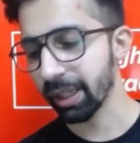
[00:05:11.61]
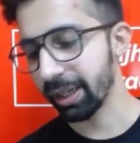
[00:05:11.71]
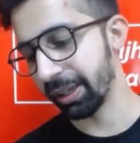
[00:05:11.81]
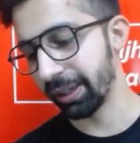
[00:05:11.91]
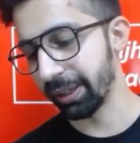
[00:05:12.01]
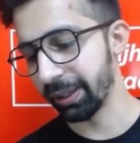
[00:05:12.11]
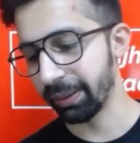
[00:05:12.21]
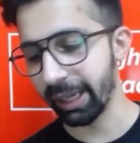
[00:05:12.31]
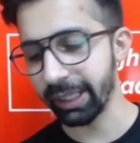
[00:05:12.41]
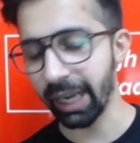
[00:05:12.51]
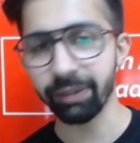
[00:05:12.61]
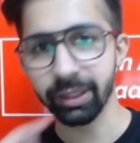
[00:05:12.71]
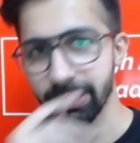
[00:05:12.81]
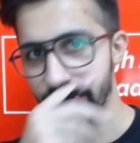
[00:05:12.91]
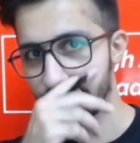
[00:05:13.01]
I have
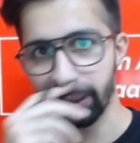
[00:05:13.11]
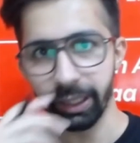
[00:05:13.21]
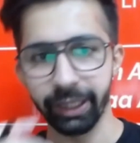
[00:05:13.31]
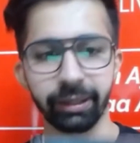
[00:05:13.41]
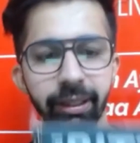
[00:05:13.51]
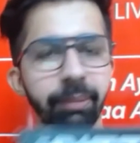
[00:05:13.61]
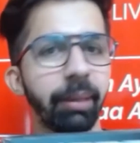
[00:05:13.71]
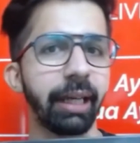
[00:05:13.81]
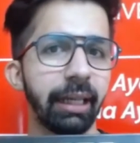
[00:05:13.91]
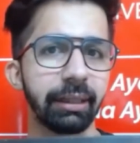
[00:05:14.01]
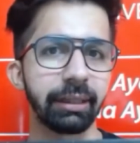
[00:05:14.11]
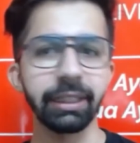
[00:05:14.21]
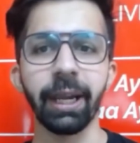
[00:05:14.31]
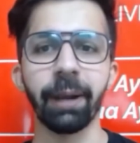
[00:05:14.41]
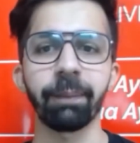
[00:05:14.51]
this chocolate in my hand.
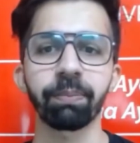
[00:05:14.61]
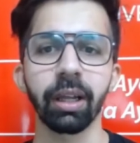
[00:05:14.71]
Okay.